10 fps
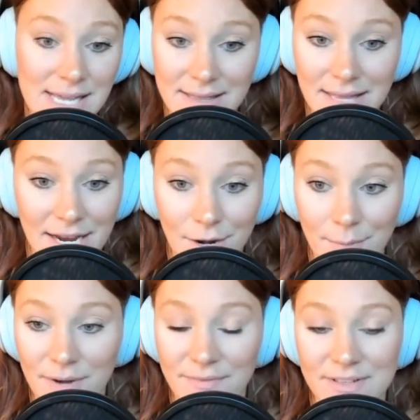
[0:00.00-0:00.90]
in there, but
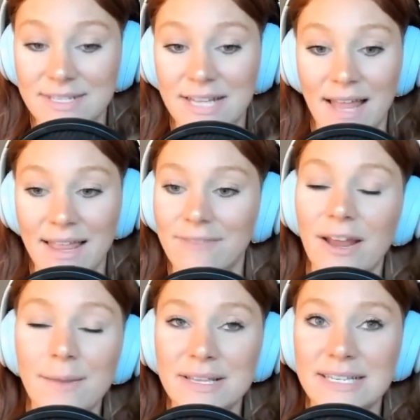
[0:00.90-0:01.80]
if it's not, like
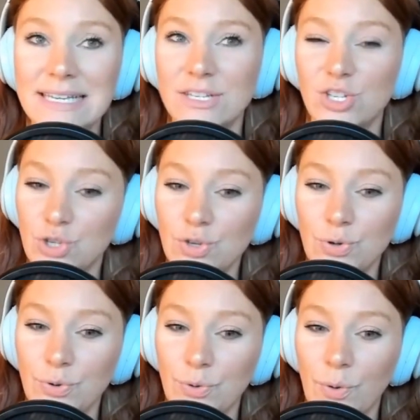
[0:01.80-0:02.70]
vitamin
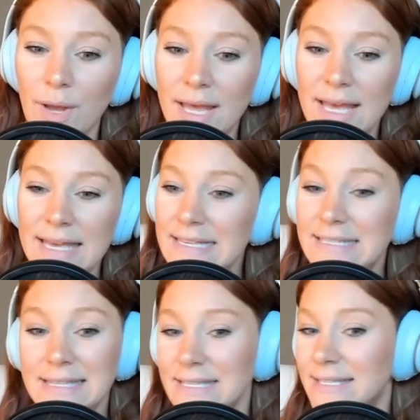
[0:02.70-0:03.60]
D2
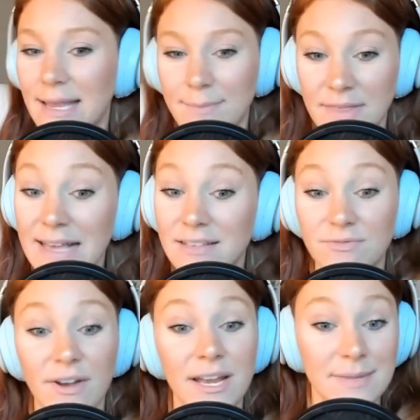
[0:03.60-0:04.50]
isn't the same thing as
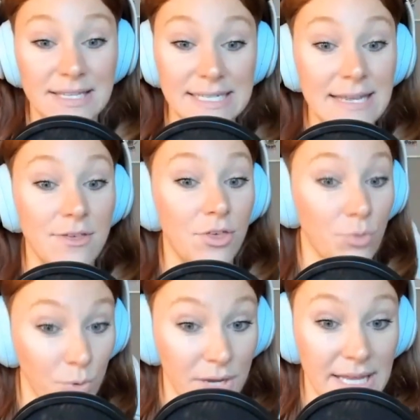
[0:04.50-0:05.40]
vitamin
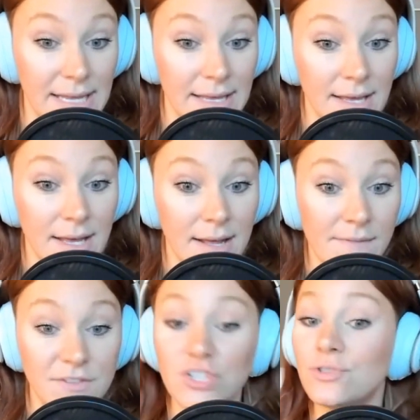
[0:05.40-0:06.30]
D3.
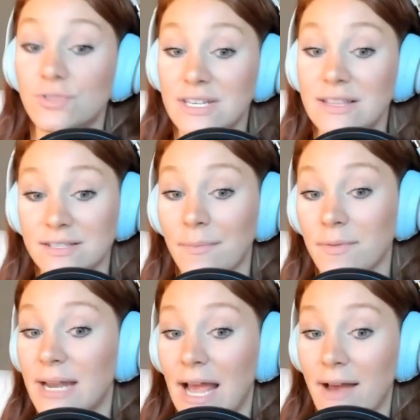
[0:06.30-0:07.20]
So you'll see the
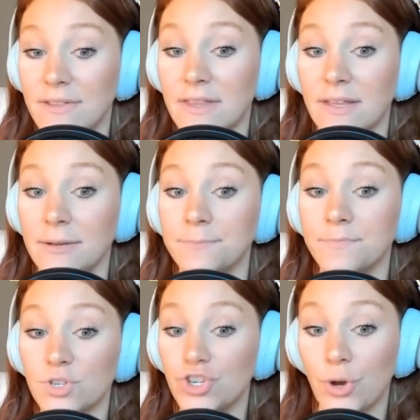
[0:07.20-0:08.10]
supplement I have in the
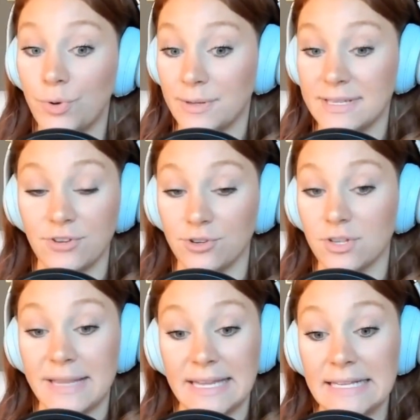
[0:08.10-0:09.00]
show notes. If you're
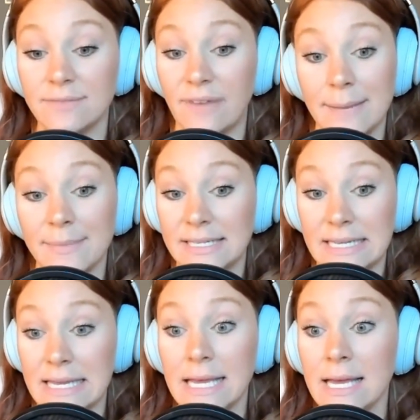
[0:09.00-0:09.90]
someone that needs vitamin
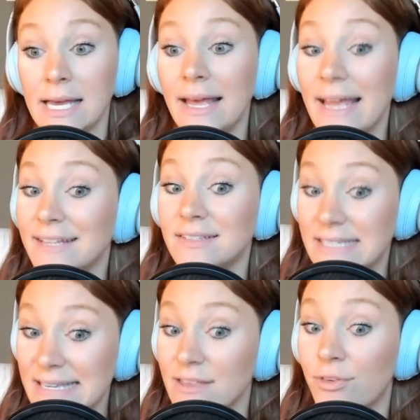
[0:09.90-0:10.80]
D, it is
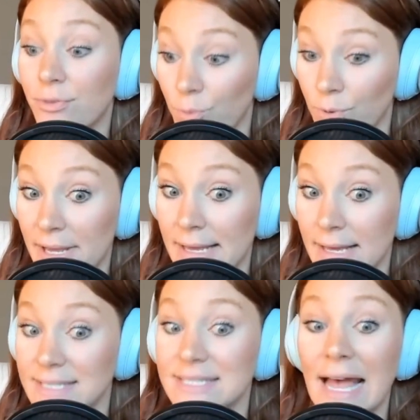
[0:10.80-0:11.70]
D3
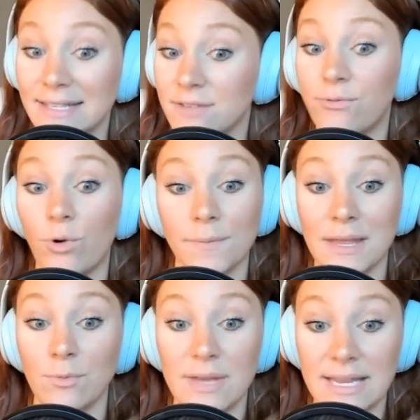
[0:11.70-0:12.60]
because that's the form
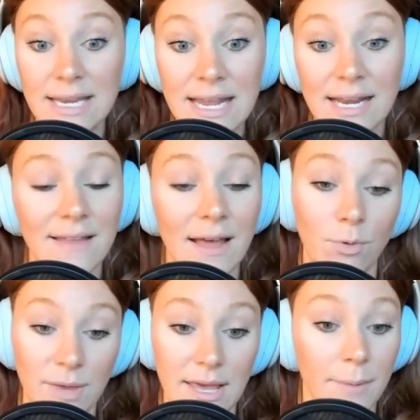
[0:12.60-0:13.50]
that we need and that
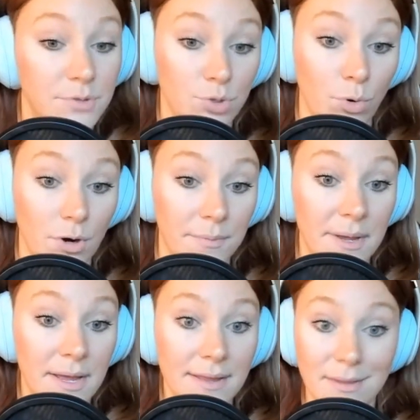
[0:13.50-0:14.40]
we absorb
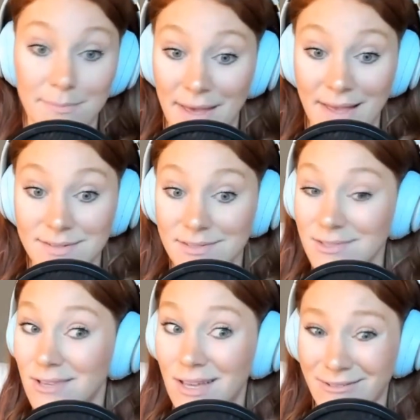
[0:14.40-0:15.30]
the best. So
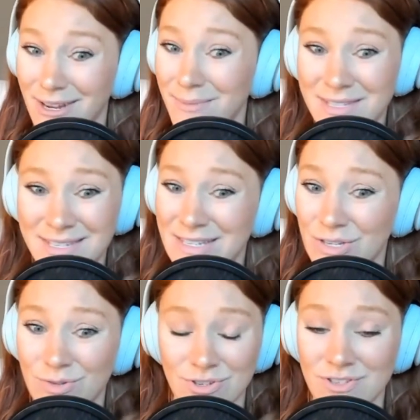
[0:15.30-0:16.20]
yeah, vitamin D2
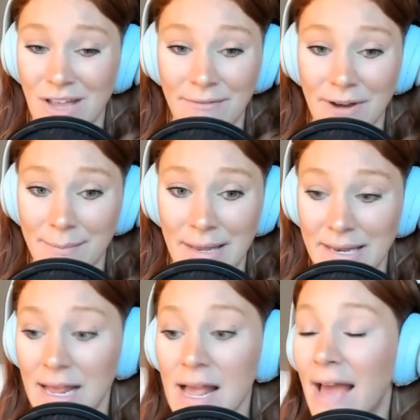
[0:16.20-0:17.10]
is just not recommended.
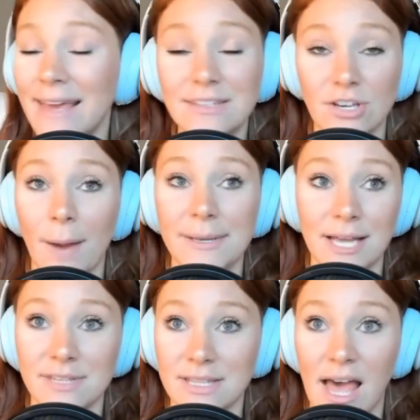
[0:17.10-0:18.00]
I can't tell you how many
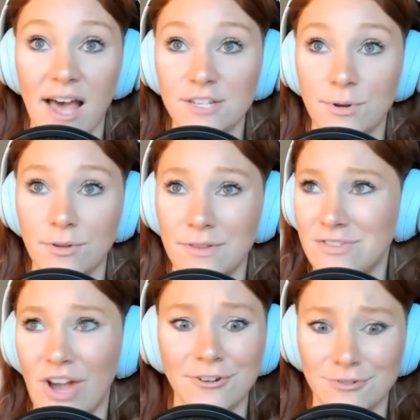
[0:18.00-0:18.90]
times at the hospital these
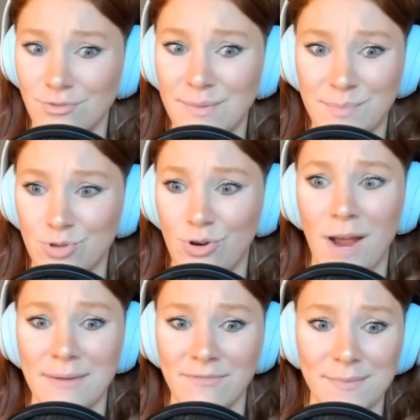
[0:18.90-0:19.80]
doctors would be
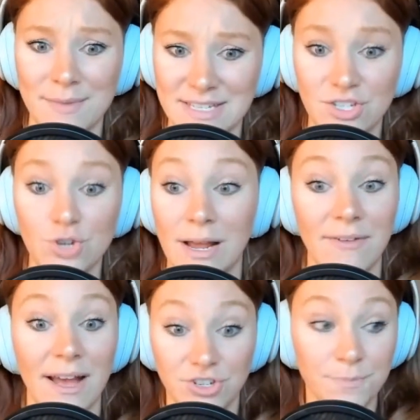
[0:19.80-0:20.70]
prescribing vitamin D2, and I've
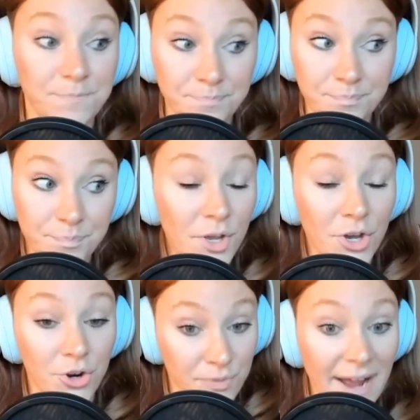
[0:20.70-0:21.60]
had to
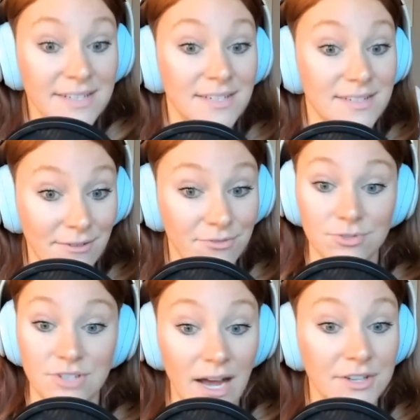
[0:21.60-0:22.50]
correct several
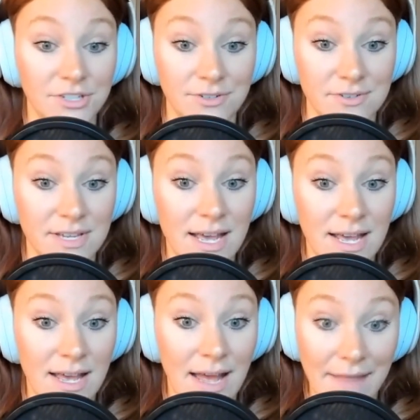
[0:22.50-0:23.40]
doctors
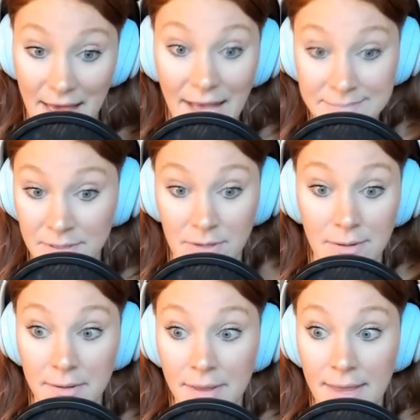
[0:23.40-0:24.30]
at the
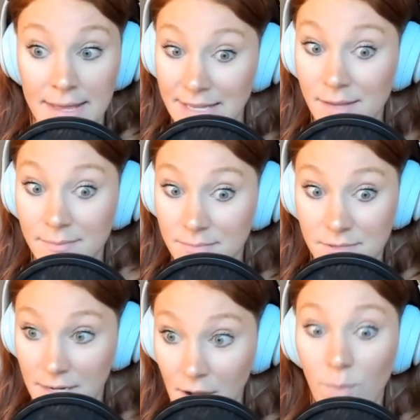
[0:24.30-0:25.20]
hospital and tell them,
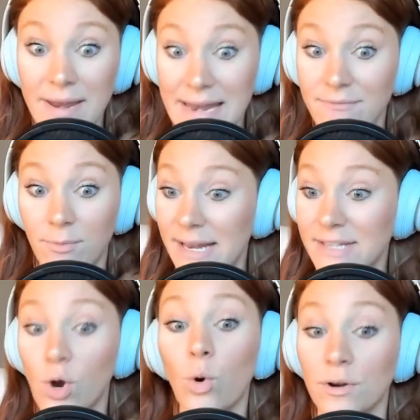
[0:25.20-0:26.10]
no, we need
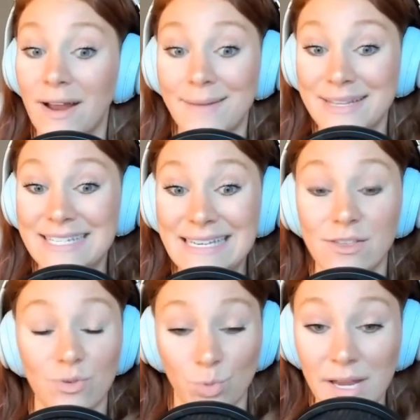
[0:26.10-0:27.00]
to order vitamin
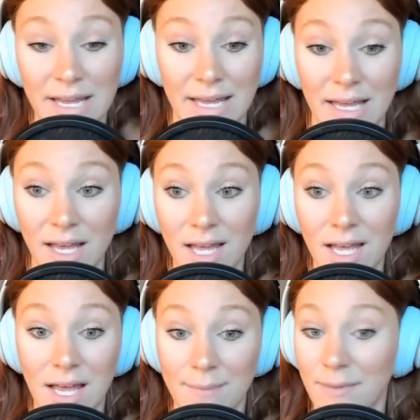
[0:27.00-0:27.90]
D3.
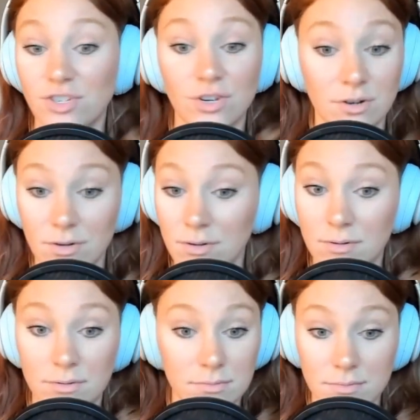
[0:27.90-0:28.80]
I'm not sure